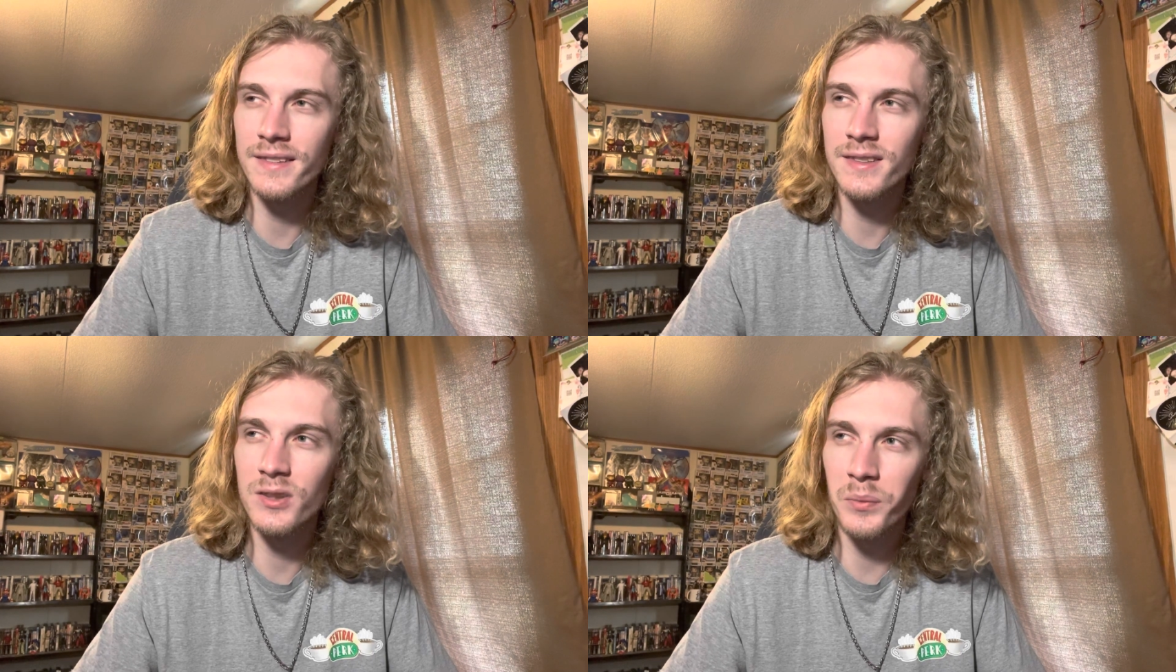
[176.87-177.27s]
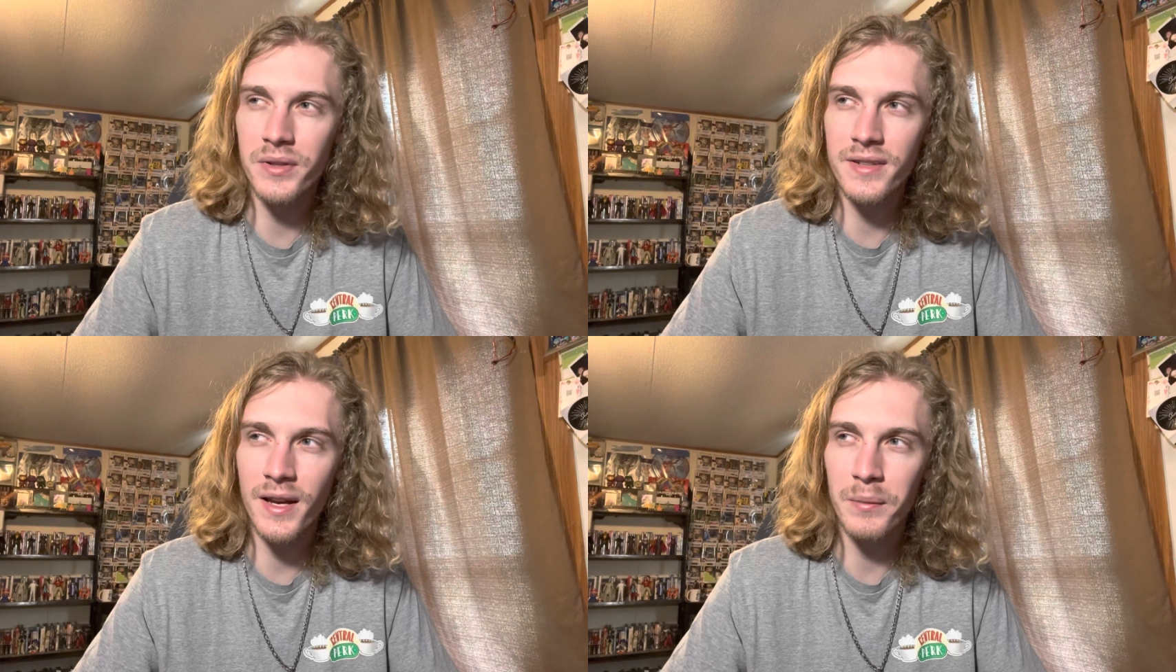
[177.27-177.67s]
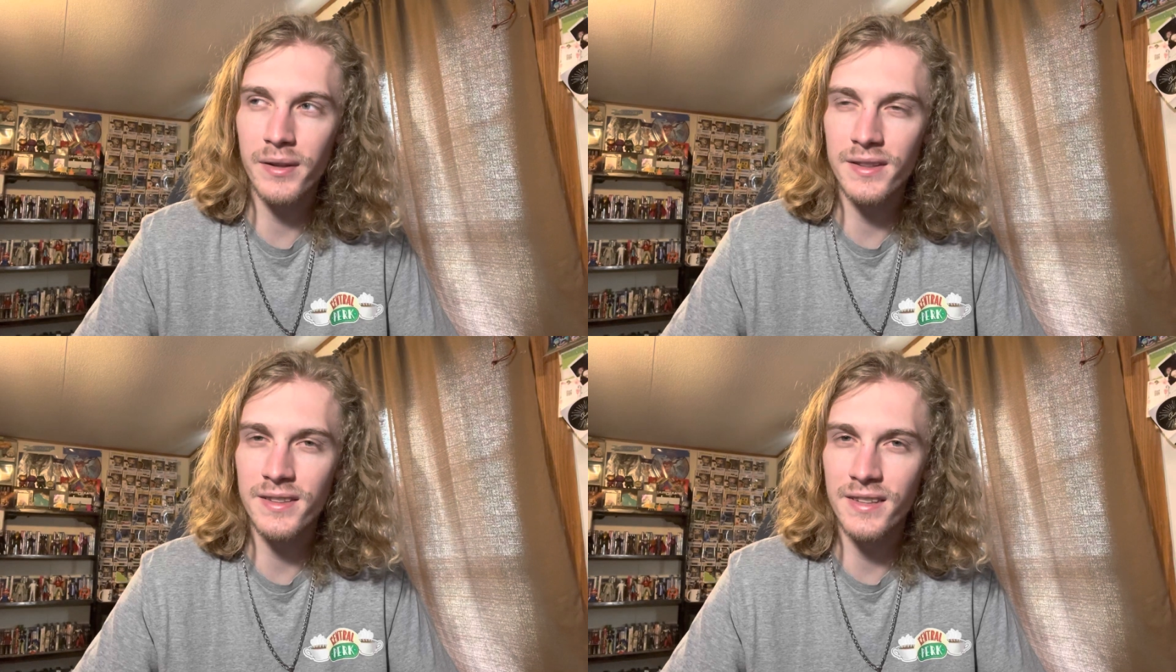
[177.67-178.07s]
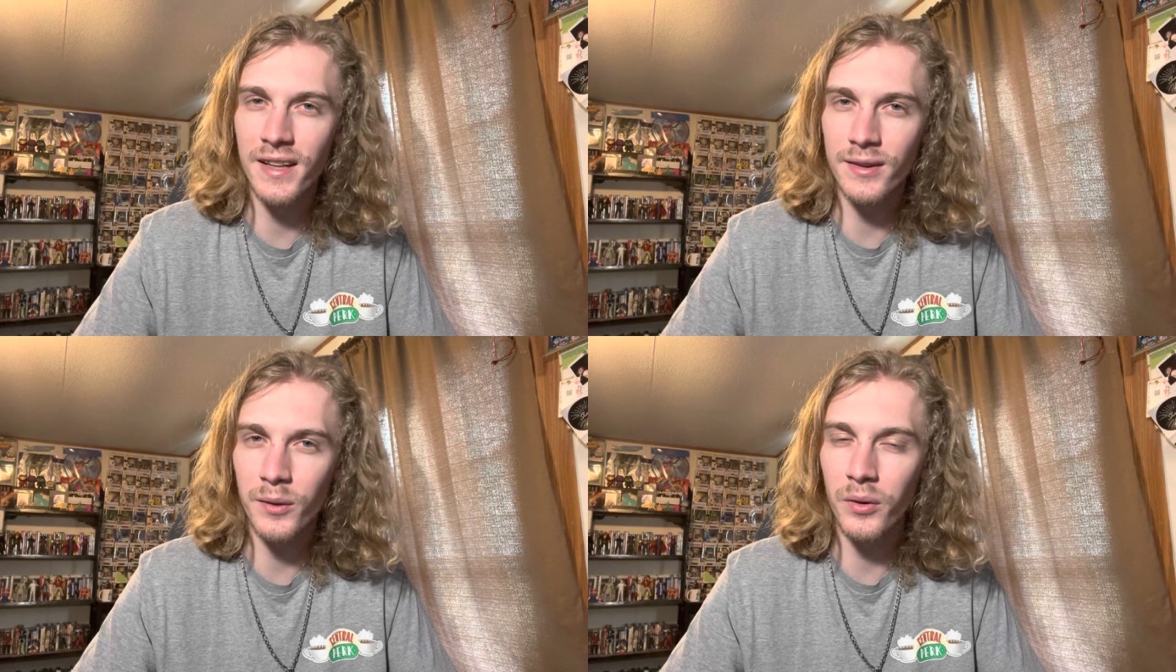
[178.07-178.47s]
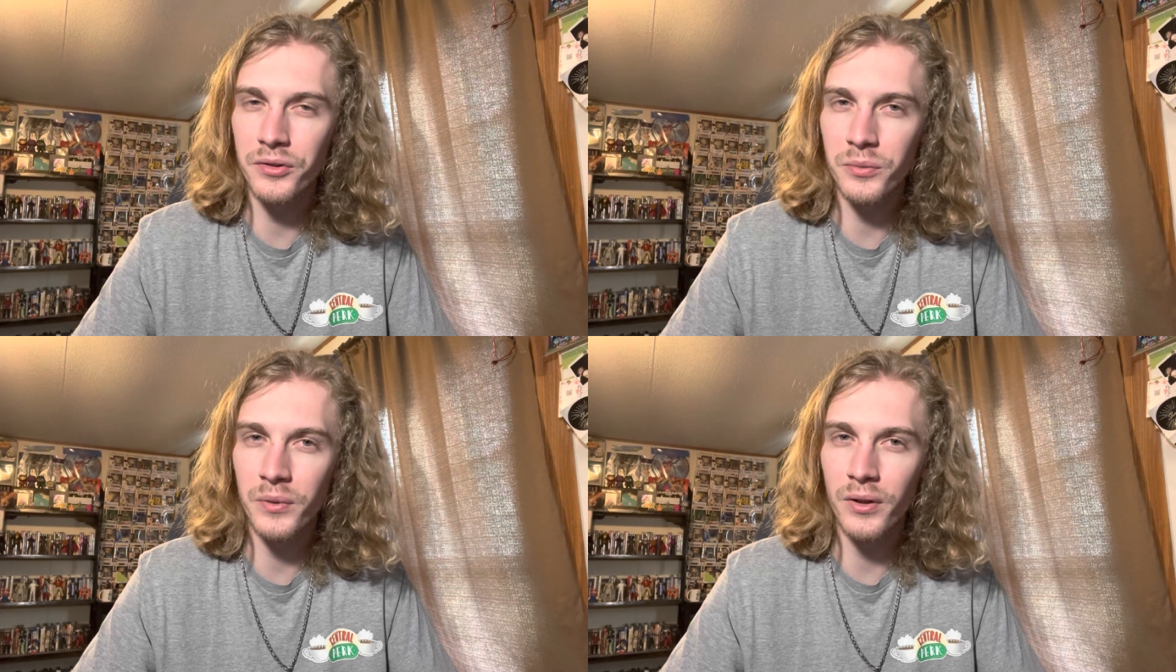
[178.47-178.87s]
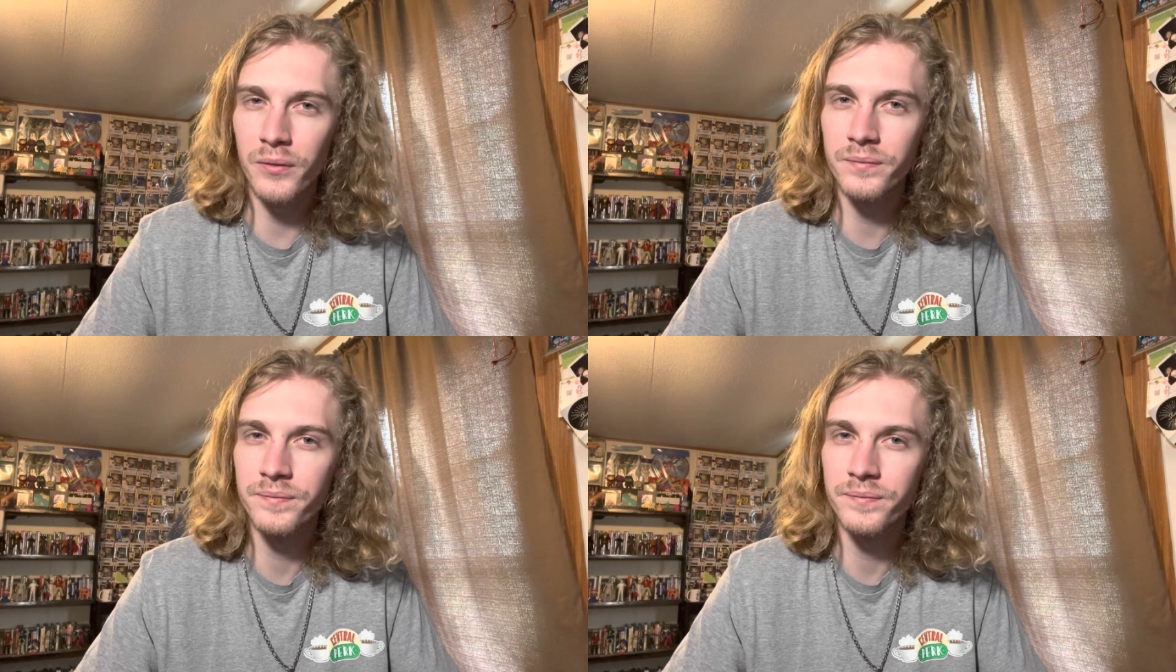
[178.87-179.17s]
super sad because he died in the Quantum Realm?